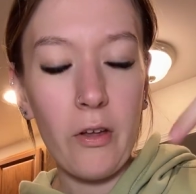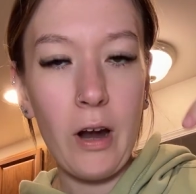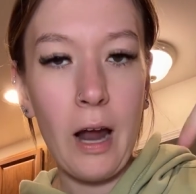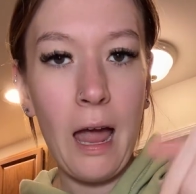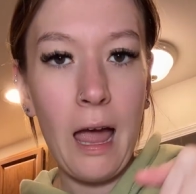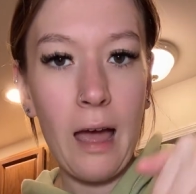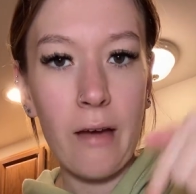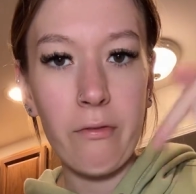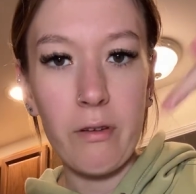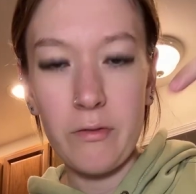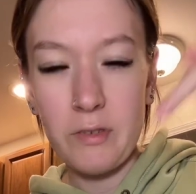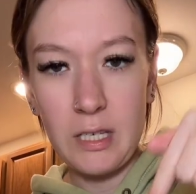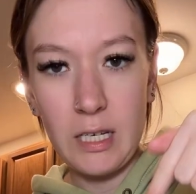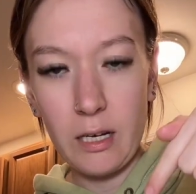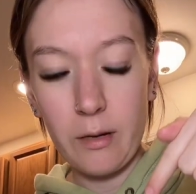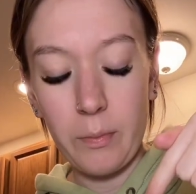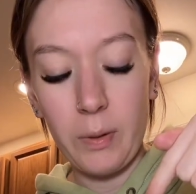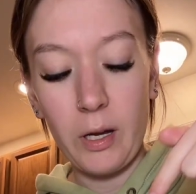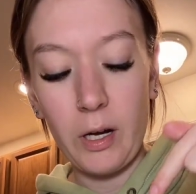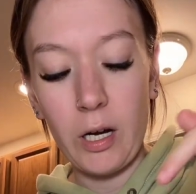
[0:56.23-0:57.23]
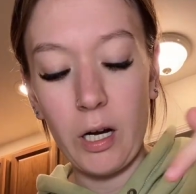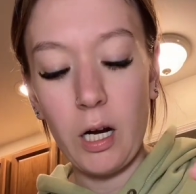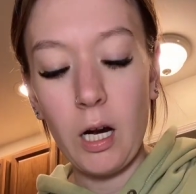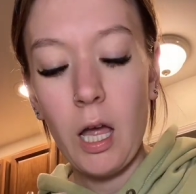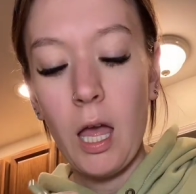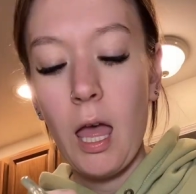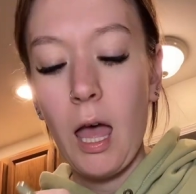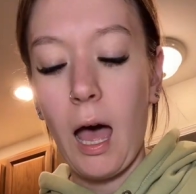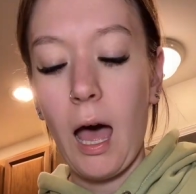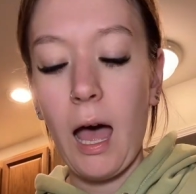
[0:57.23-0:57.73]
half of stick of butter.
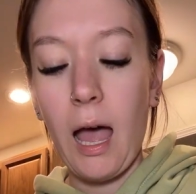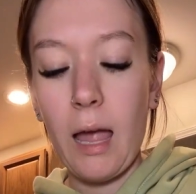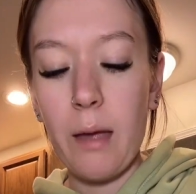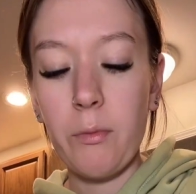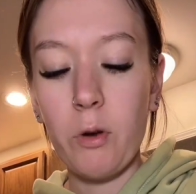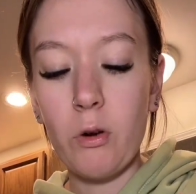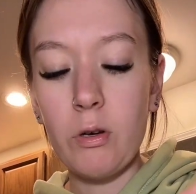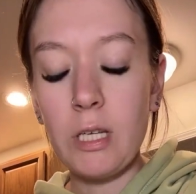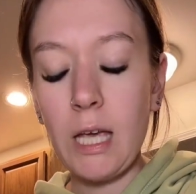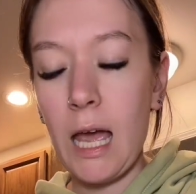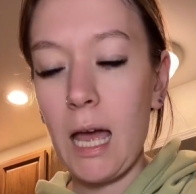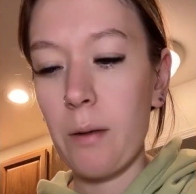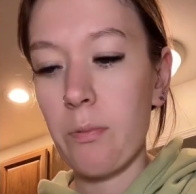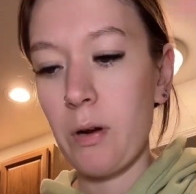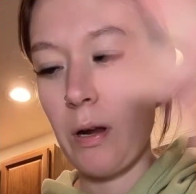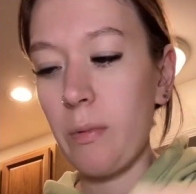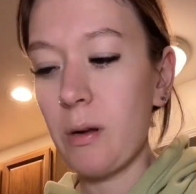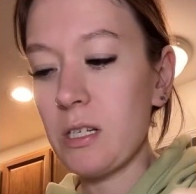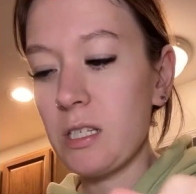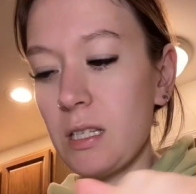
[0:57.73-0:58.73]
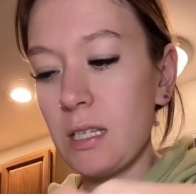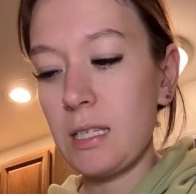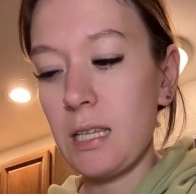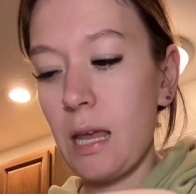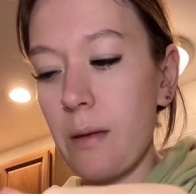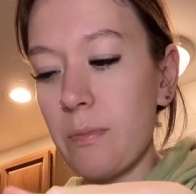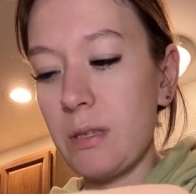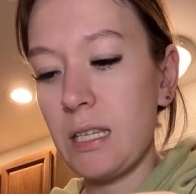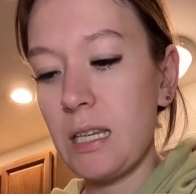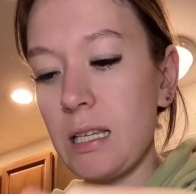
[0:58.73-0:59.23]
I'm going to add pretty much the
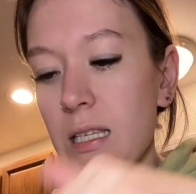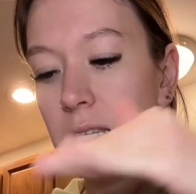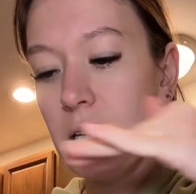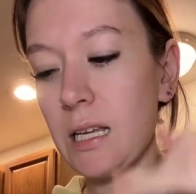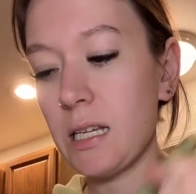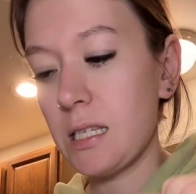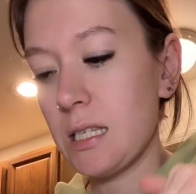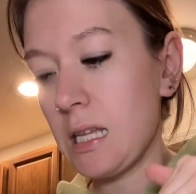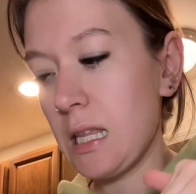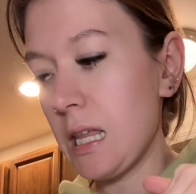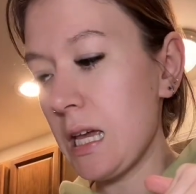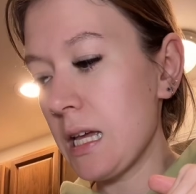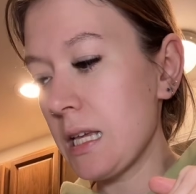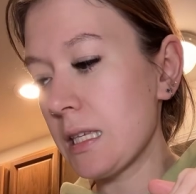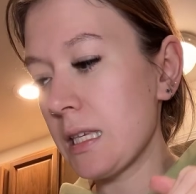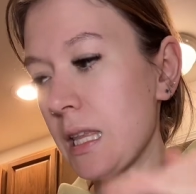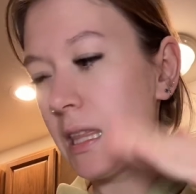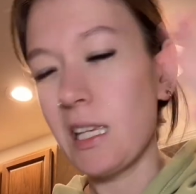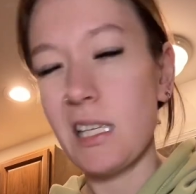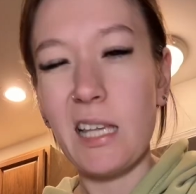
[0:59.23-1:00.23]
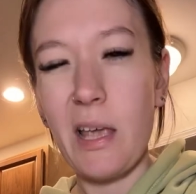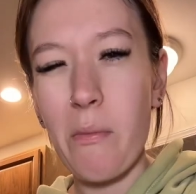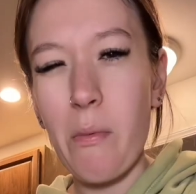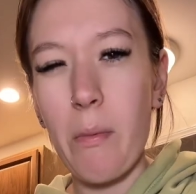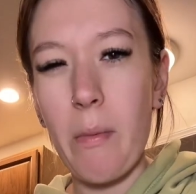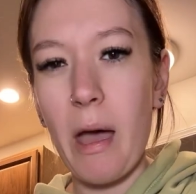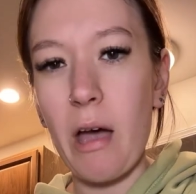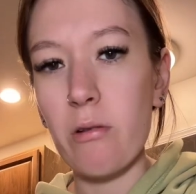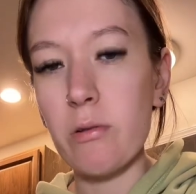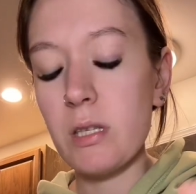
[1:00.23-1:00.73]
same seasonings to this in the same
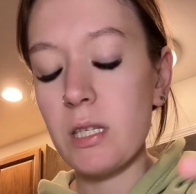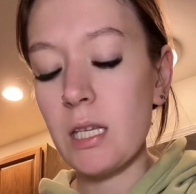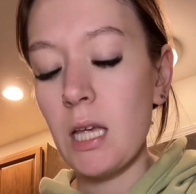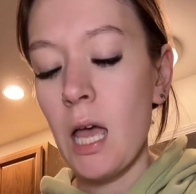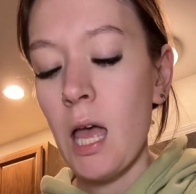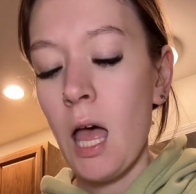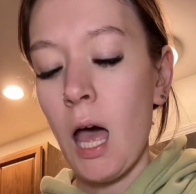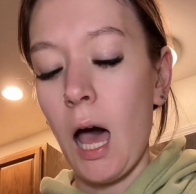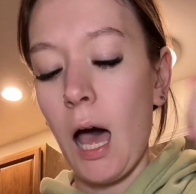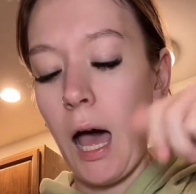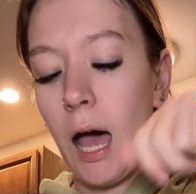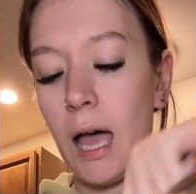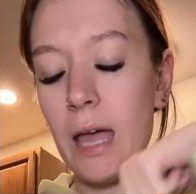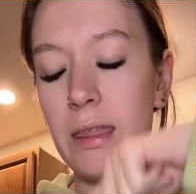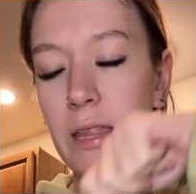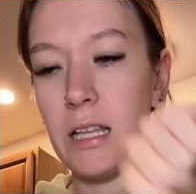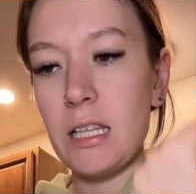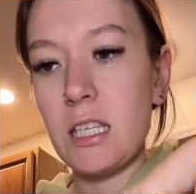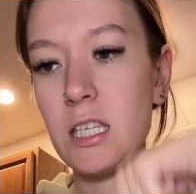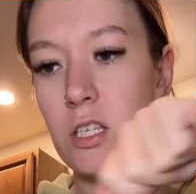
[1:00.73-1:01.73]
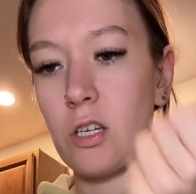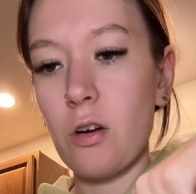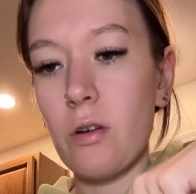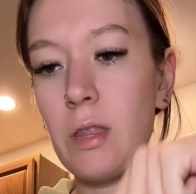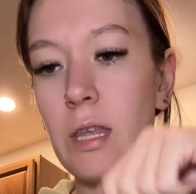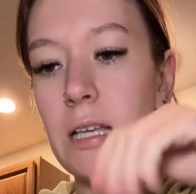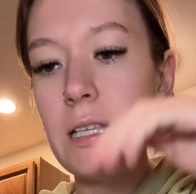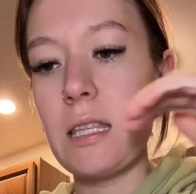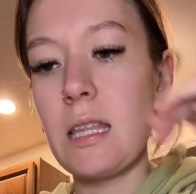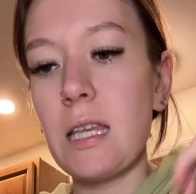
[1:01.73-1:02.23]
amounts and then stir
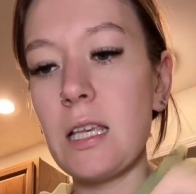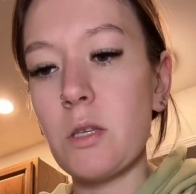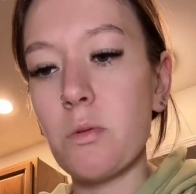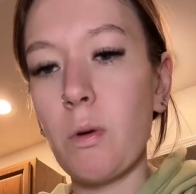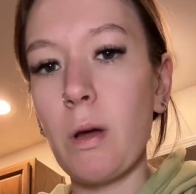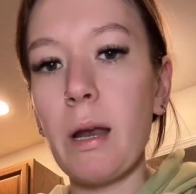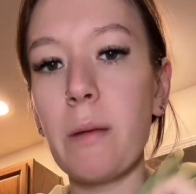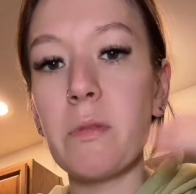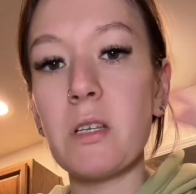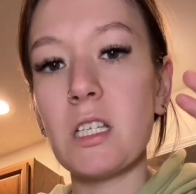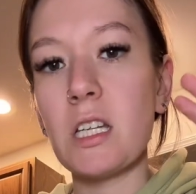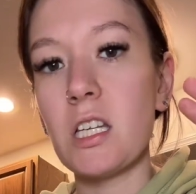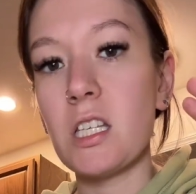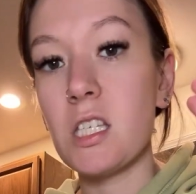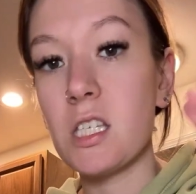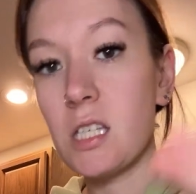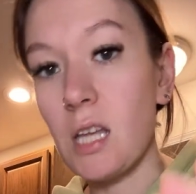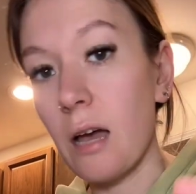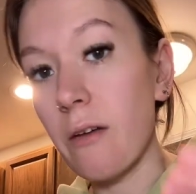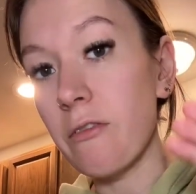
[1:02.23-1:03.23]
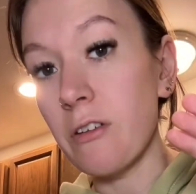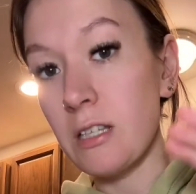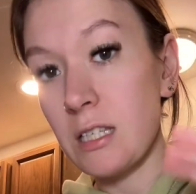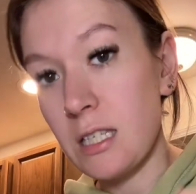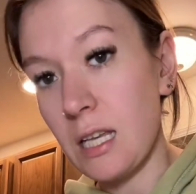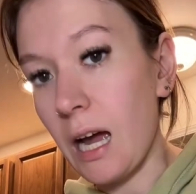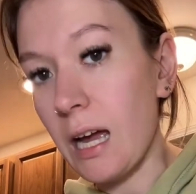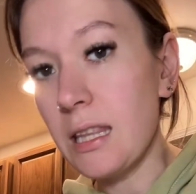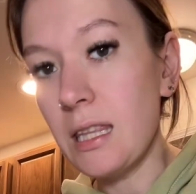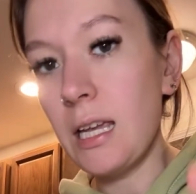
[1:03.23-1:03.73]
this. This one I'm just gonna stuff
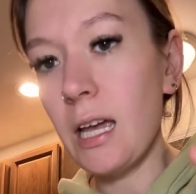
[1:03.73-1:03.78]
inside the